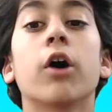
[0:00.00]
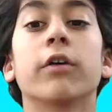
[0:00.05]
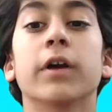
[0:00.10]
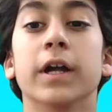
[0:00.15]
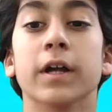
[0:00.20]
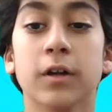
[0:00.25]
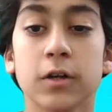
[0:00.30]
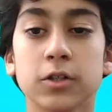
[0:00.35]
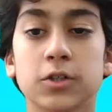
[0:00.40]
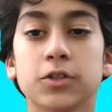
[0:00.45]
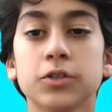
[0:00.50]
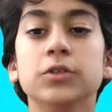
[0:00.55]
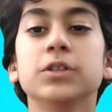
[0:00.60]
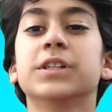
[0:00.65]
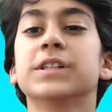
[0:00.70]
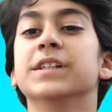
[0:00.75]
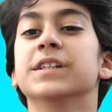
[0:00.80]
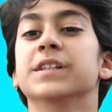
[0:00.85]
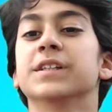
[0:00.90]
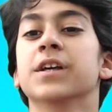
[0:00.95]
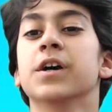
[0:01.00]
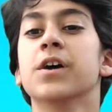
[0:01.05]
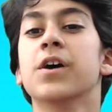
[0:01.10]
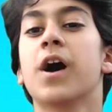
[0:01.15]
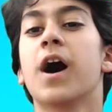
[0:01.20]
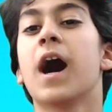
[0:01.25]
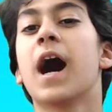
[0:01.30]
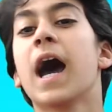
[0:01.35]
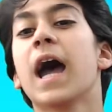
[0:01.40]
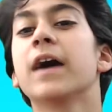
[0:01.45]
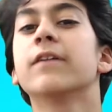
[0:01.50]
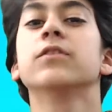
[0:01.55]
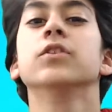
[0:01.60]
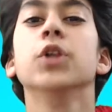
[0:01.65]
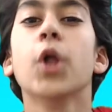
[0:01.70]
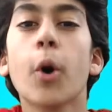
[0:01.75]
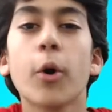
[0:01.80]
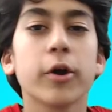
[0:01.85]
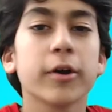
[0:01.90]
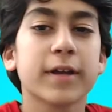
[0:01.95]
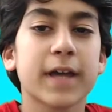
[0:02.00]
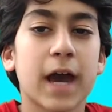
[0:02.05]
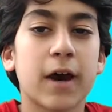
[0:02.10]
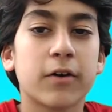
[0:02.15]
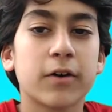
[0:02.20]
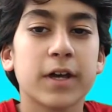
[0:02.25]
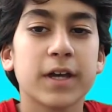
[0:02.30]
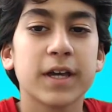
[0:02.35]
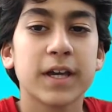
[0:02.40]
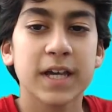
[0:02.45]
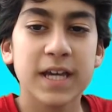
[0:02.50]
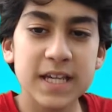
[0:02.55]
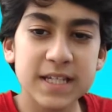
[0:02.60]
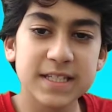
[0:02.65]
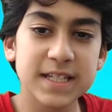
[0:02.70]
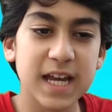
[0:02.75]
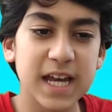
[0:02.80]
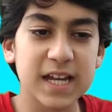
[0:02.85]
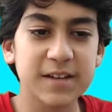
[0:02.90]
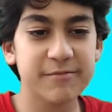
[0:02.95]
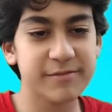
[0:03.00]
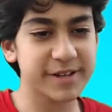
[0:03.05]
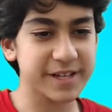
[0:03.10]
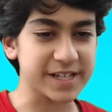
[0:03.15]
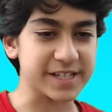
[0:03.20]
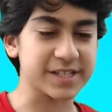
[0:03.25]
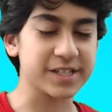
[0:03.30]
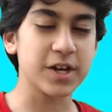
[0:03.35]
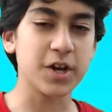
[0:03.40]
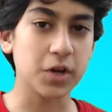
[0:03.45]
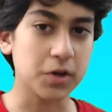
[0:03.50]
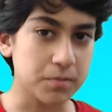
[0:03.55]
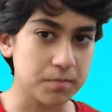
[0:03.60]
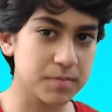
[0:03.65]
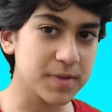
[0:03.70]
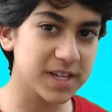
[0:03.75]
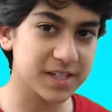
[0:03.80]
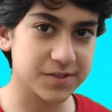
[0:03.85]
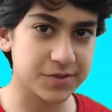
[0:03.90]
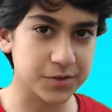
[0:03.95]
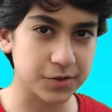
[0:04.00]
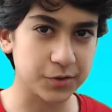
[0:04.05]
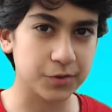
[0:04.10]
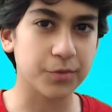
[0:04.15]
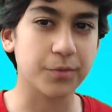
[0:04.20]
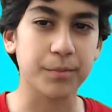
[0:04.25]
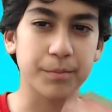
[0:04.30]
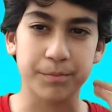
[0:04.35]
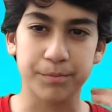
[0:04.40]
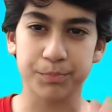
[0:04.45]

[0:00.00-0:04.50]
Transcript: right, so look at this. I have a lower account. His name is Mr.